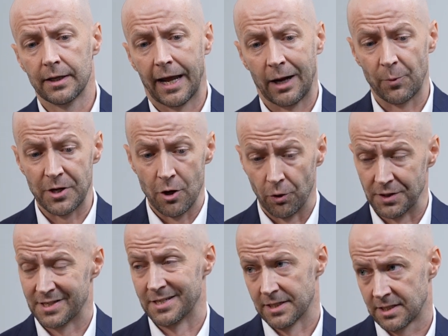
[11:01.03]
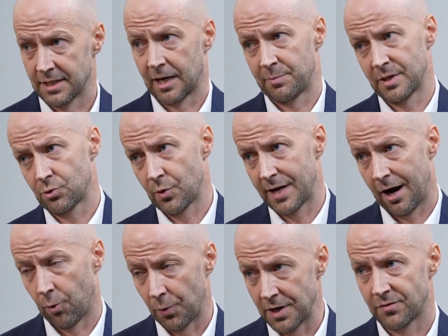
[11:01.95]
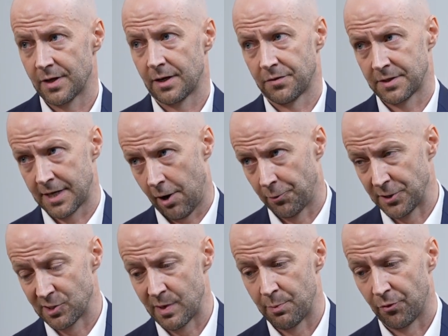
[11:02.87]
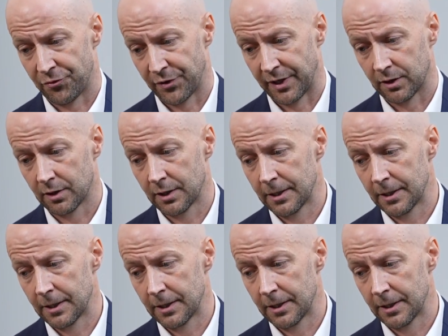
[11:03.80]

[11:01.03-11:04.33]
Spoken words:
And we notice a disconnect between how we think and the Taiwanese people think.